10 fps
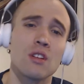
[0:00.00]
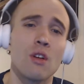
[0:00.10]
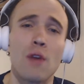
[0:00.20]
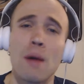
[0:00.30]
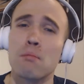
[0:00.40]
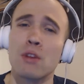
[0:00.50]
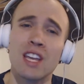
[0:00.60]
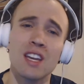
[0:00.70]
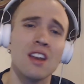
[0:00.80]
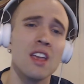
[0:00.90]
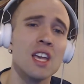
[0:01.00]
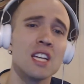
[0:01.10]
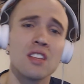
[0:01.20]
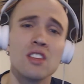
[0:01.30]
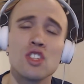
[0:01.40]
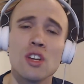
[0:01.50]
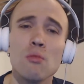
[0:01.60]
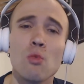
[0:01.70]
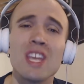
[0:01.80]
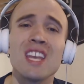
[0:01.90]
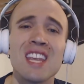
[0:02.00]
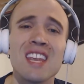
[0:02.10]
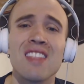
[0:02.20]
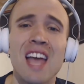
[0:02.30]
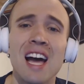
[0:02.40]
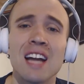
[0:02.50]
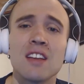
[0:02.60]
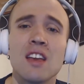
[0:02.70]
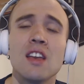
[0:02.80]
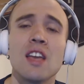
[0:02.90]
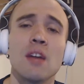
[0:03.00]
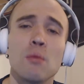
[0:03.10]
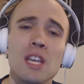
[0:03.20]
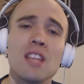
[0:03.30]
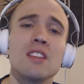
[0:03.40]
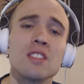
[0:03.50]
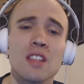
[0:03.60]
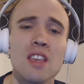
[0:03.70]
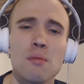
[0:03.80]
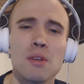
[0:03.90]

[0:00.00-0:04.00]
If I'm bringing it to the gym, we need that and we need the sleep.